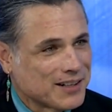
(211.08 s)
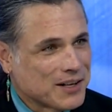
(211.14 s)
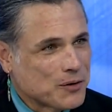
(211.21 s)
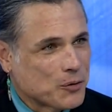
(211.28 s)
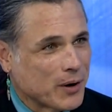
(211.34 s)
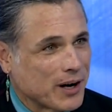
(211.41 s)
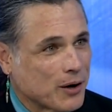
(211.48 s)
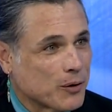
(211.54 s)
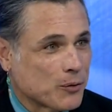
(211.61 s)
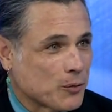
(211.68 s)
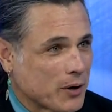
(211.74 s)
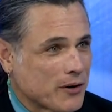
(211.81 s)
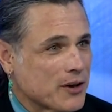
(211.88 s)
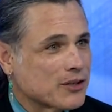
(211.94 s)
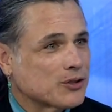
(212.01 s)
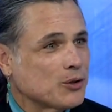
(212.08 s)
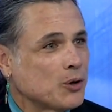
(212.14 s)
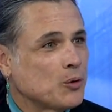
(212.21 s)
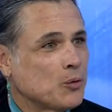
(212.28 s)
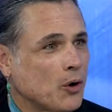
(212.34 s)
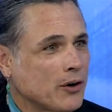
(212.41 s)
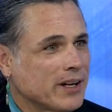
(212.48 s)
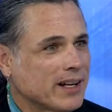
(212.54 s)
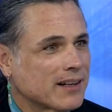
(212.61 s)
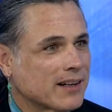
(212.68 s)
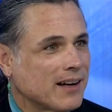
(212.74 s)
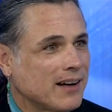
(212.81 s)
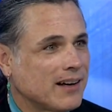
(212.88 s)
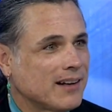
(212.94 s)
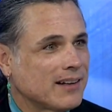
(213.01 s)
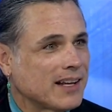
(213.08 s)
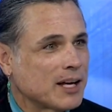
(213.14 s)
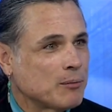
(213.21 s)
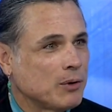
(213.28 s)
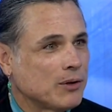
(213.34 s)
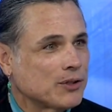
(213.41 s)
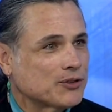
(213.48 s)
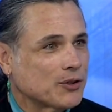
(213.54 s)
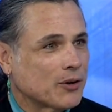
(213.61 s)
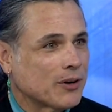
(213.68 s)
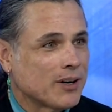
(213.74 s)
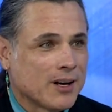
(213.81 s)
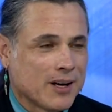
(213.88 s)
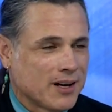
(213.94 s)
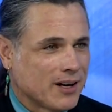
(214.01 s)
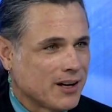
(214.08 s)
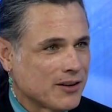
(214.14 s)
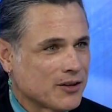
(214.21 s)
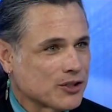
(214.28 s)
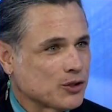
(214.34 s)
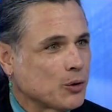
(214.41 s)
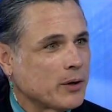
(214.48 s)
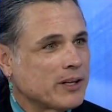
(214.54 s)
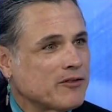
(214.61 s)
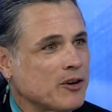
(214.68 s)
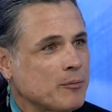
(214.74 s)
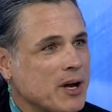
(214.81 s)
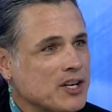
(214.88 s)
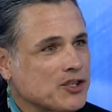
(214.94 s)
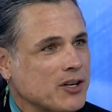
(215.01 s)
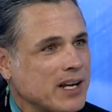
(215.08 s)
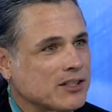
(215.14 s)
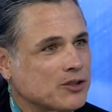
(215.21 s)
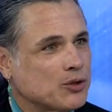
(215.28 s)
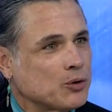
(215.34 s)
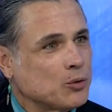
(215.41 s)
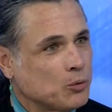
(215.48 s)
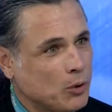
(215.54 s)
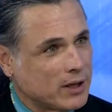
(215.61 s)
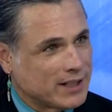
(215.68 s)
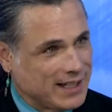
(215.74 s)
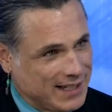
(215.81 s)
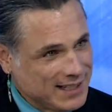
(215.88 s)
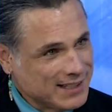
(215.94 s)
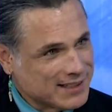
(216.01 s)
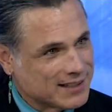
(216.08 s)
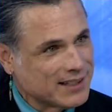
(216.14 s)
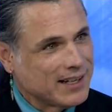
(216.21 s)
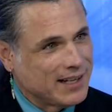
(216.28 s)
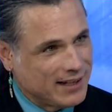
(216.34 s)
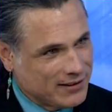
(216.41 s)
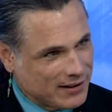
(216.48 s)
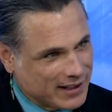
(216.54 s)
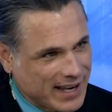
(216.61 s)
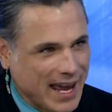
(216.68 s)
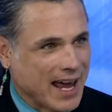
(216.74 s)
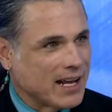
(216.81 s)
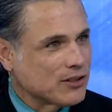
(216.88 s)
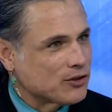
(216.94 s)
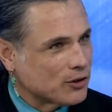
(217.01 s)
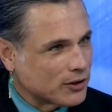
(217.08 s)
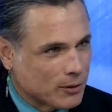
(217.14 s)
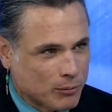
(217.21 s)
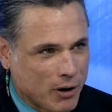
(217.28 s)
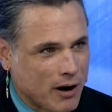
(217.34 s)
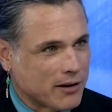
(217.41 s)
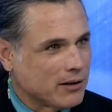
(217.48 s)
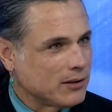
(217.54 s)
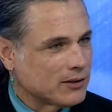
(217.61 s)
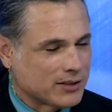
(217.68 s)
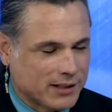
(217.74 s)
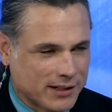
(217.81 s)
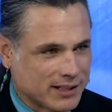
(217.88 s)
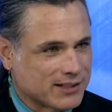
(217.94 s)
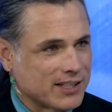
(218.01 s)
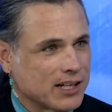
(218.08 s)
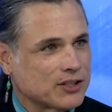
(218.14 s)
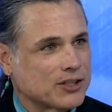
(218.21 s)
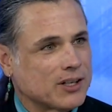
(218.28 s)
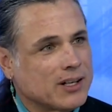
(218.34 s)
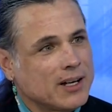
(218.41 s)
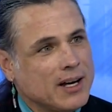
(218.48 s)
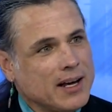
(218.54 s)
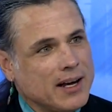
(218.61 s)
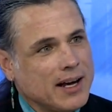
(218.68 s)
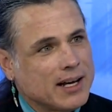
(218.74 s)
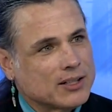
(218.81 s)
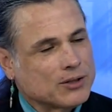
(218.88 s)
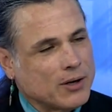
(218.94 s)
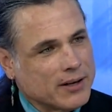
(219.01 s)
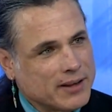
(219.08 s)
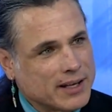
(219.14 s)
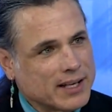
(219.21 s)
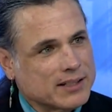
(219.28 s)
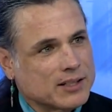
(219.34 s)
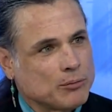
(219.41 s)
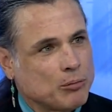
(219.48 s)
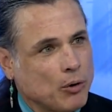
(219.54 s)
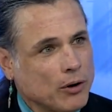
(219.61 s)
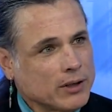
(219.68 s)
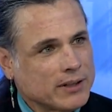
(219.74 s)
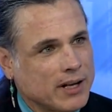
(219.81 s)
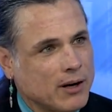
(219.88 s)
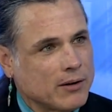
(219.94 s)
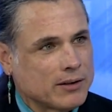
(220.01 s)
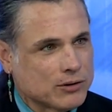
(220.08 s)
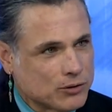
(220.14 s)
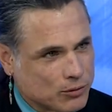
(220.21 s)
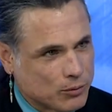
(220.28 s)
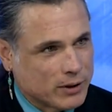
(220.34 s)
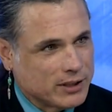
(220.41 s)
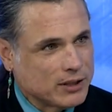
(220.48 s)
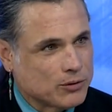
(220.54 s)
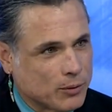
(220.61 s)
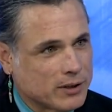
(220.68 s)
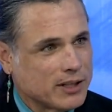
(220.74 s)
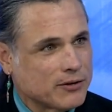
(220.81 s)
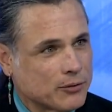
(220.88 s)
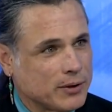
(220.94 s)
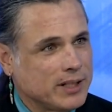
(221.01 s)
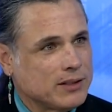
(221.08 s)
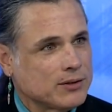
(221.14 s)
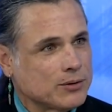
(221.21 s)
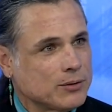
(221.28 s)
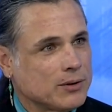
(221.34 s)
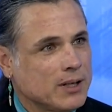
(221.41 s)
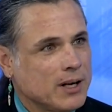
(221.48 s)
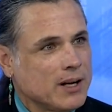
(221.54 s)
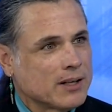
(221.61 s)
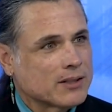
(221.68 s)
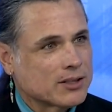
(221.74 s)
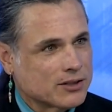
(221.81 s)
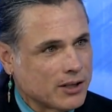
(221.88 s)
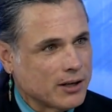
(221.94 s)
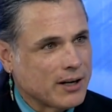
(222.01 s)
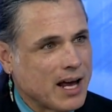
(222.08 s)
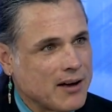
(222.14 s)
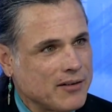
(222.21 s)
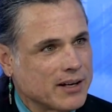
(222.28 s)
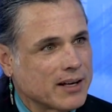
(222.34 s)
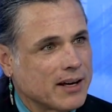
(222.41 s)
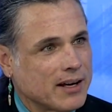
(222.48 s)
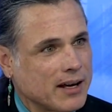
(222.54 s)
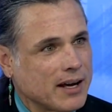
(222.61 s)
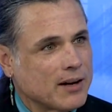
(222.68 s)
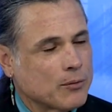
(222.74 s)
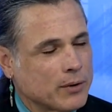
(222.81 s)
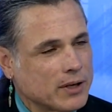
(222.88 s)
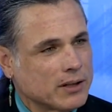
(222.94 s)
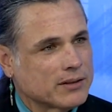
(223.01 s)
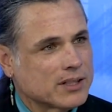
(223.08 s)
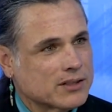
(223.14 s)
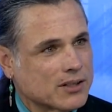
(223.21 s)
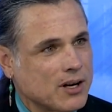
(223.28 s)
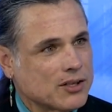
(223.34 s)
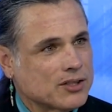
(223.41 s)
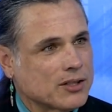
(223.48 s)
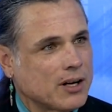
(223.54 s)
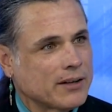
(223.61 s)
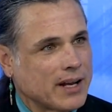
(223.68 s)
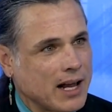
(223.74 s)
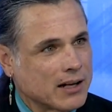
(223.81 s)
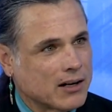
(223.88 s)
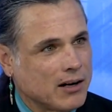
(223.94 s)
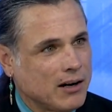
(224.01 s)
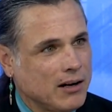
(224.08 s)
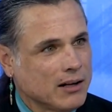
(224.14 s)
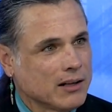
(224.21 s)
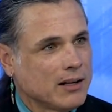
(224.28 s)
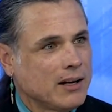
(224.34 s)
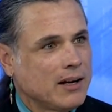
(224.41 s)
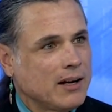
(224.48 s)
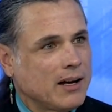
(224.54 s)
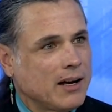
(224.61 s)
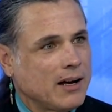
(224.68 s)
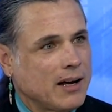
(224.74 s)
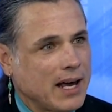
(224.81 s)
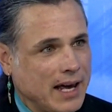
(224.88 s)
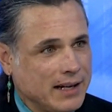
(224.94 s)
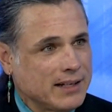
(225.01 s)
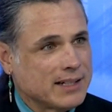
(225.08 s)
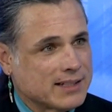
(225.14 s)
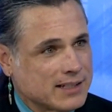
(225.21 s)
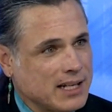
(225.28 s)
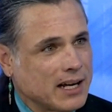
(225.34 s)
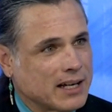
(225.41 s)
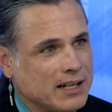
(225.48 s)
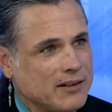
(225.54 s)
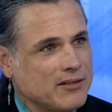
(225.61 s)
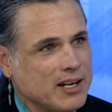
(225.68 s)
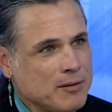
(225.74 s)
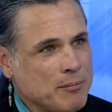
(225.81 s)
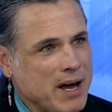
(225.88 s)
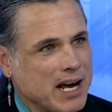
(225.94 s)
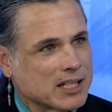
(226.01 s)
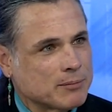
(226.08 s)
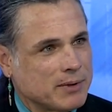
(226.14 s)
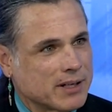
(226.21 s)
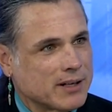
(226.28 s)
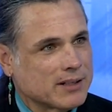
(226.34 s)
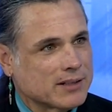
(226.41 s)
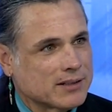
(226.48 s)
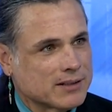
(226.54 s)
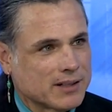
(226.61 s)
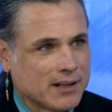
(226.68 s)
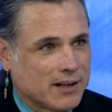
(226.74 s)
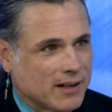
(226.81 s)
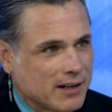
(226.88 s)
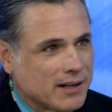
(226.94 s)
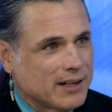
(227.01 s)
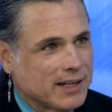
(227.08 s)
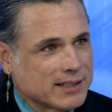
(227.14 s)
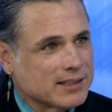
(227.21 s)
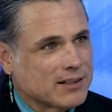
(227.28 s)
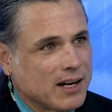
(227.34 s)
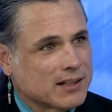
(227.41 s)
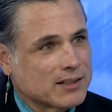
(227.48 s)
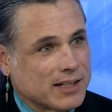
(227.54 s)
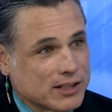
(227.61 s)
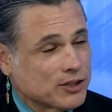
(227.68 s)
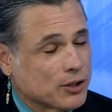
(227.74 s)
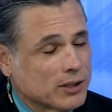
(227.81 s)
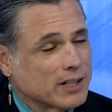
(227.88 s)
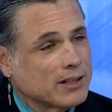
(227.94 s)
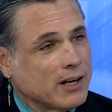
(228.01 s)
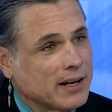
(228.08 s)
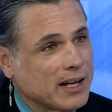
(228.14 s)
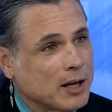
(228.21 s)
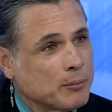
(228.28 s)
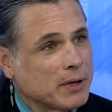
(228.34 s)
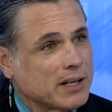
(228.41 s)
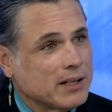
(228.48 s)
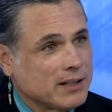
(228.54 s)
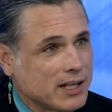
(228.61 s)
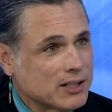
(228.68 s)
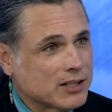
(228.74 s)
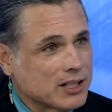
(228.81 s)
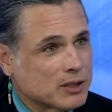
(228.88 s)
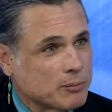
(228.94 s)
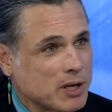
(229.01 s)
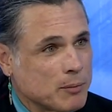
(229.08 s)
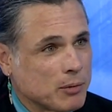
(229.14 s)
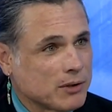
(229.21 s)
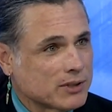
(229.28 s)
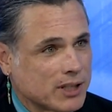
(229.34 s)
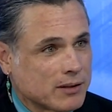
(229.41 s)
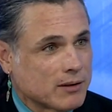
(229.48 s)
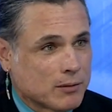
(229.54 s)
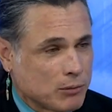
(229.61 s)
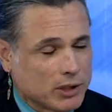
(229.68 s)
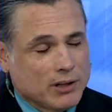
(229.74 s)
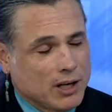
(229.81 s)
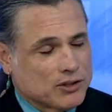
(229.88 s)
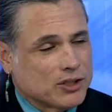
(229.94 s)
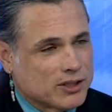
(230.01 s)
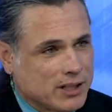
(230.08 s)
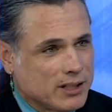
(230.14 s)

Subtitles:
where there's no warning labels or there's no information as to what is in the cans or the bottles, etc. And so I think it's important now in 2023 to start having a real discussion on alcohol and its negative impacts, because it's certainly not helping Indigenous peoples, but not just